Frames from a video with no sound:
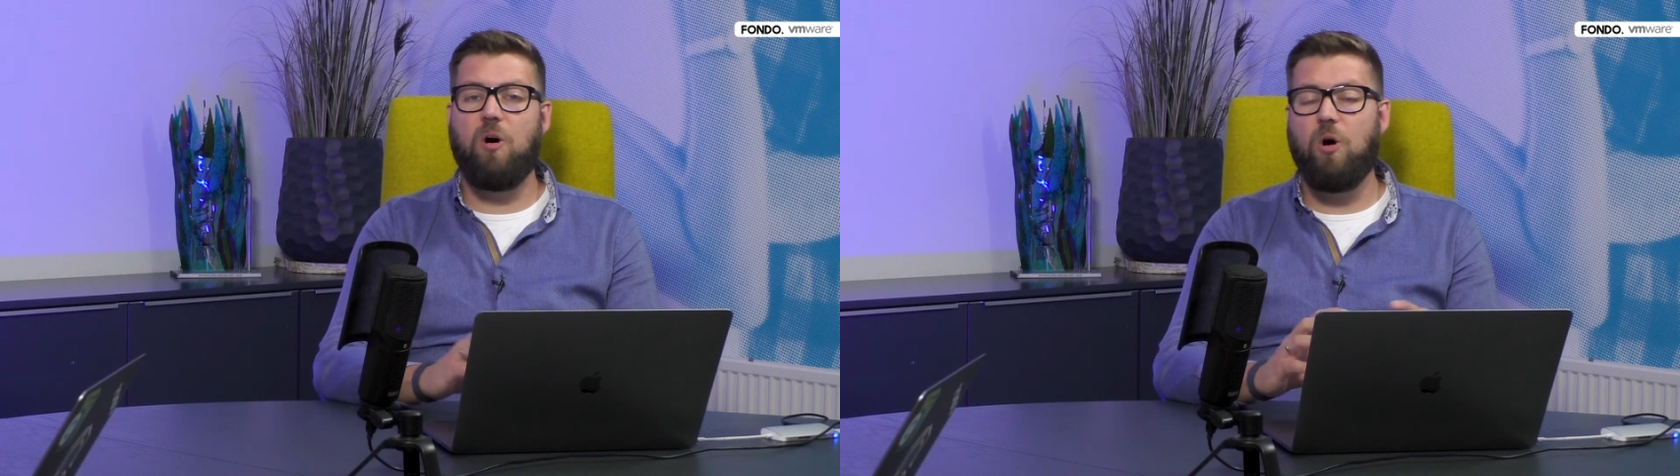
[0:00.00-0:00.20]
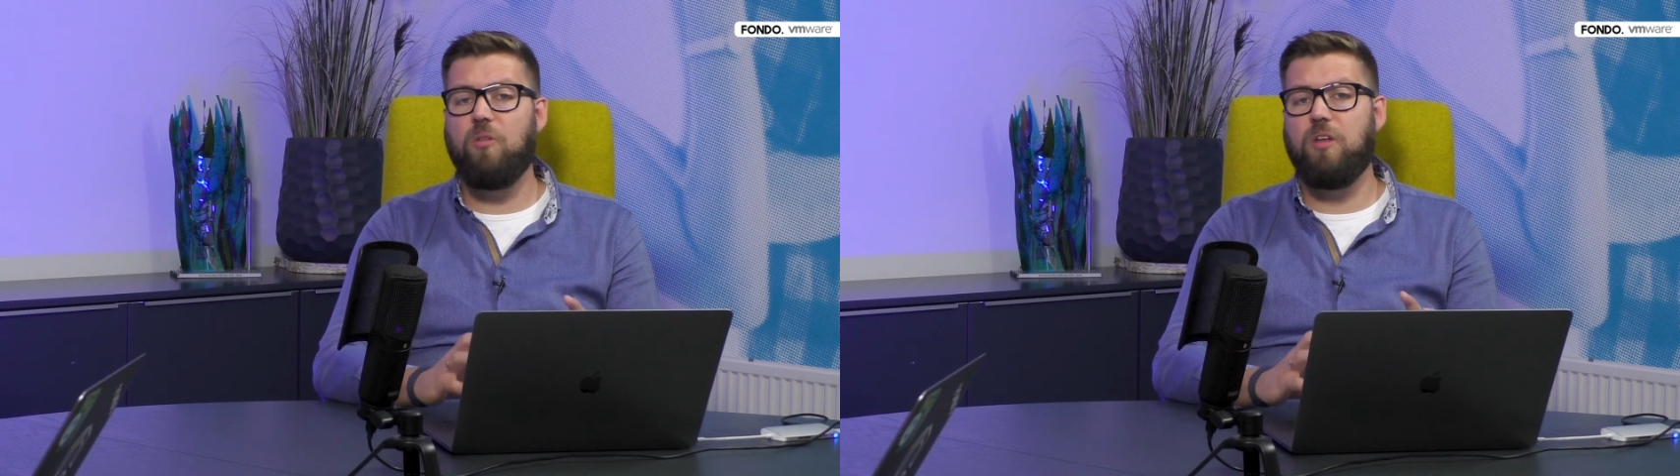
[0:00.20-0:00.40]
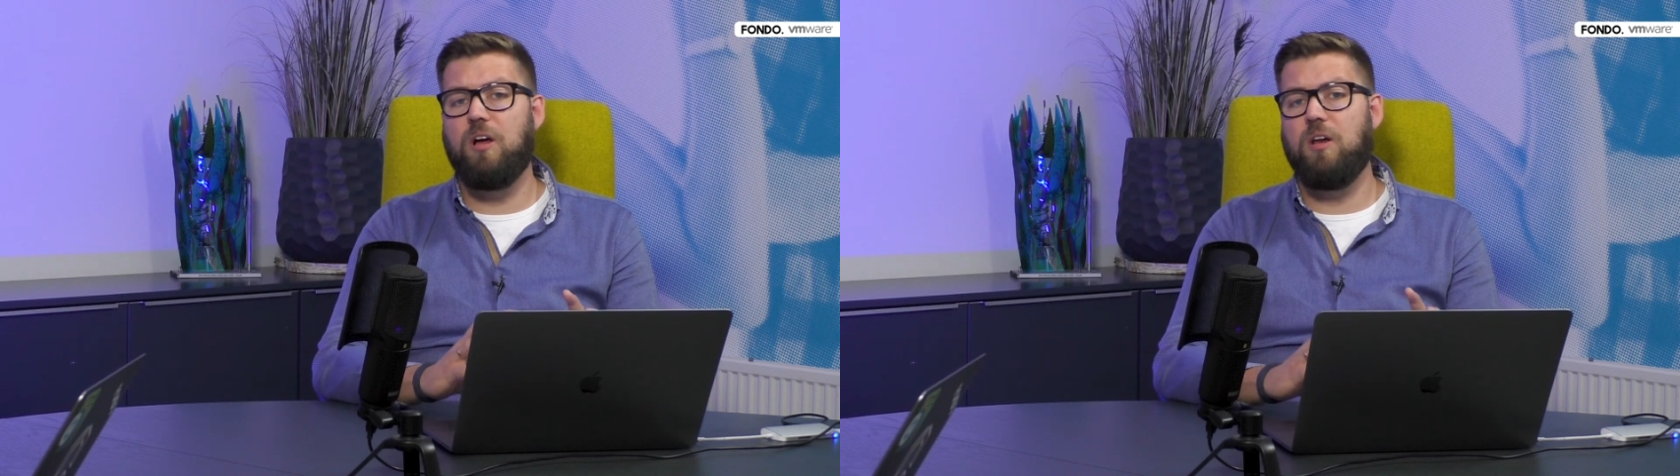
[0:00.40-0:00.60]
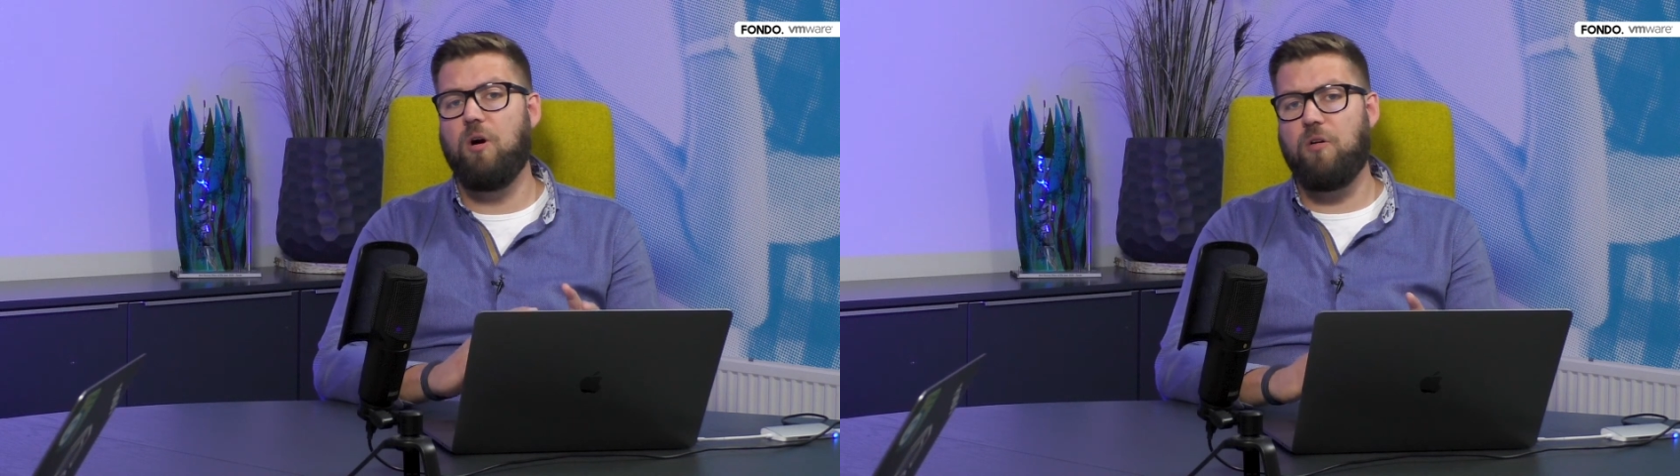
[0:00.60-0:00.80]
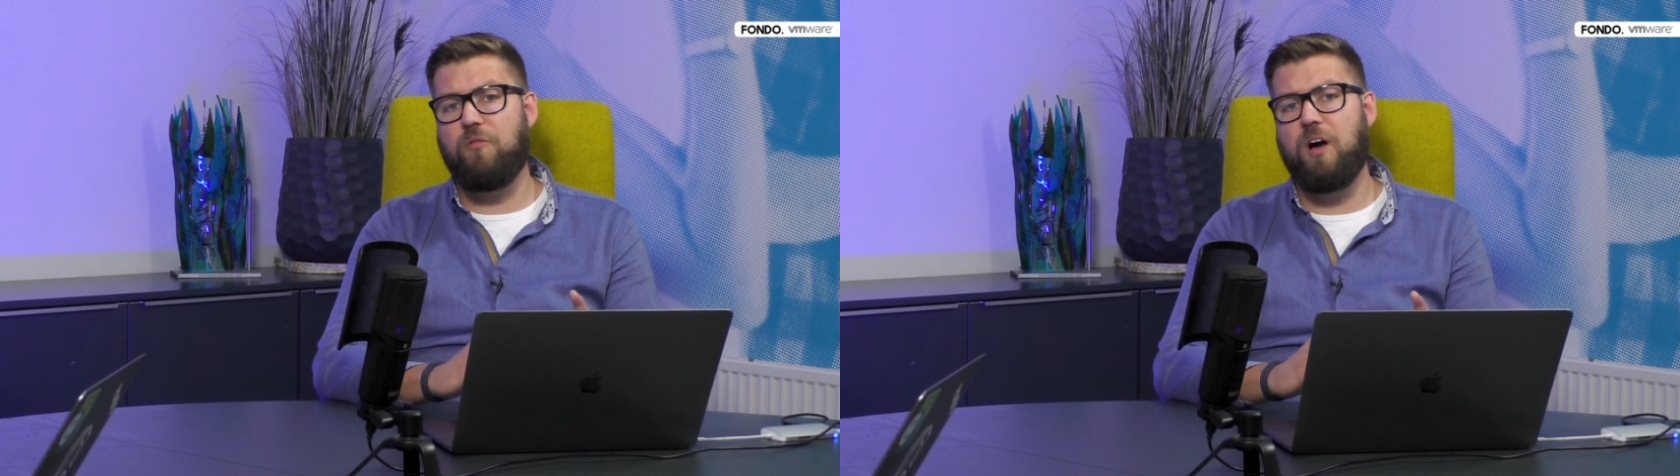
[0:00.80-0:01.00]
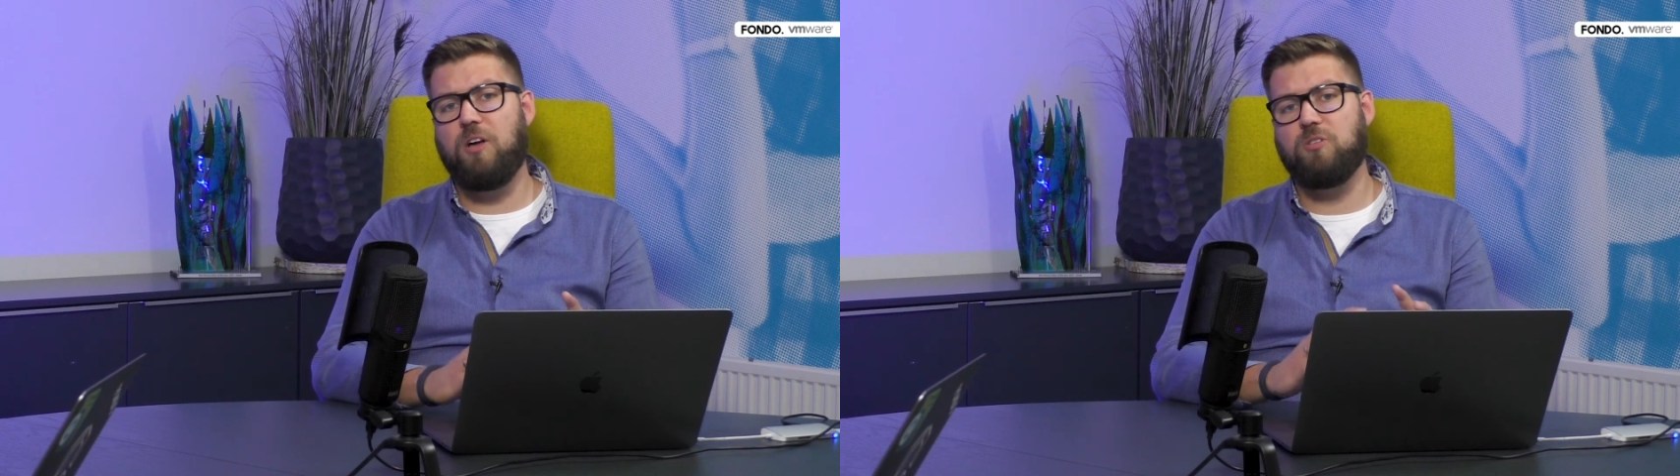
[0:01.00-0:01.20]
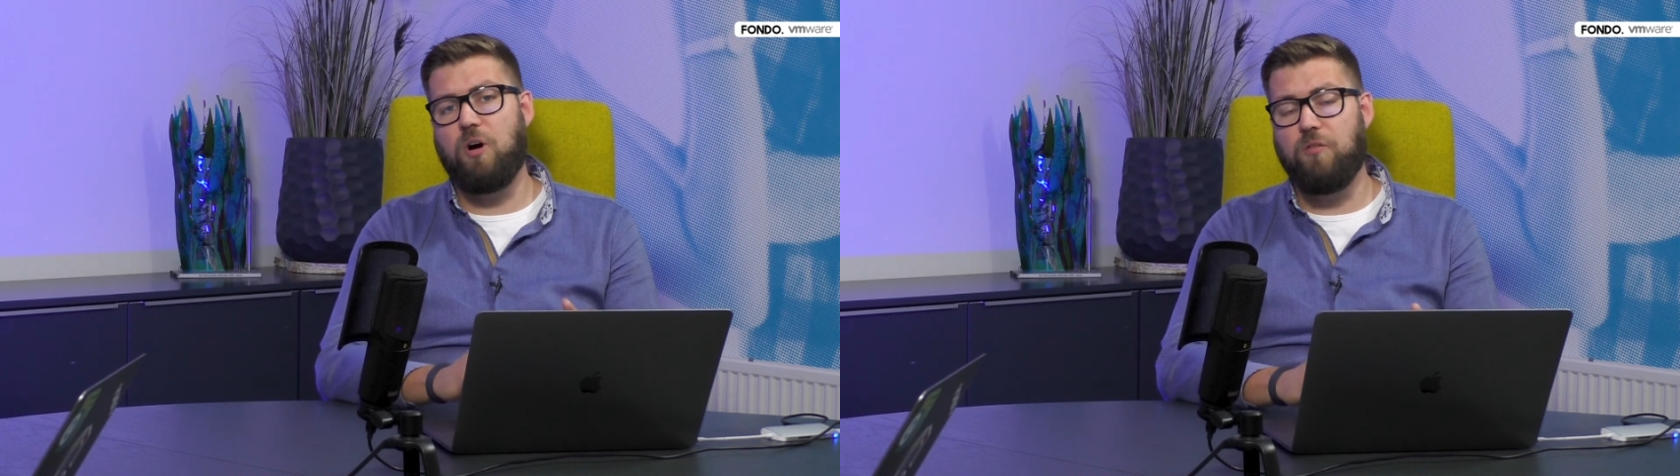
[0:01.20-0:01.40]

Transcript: all the log files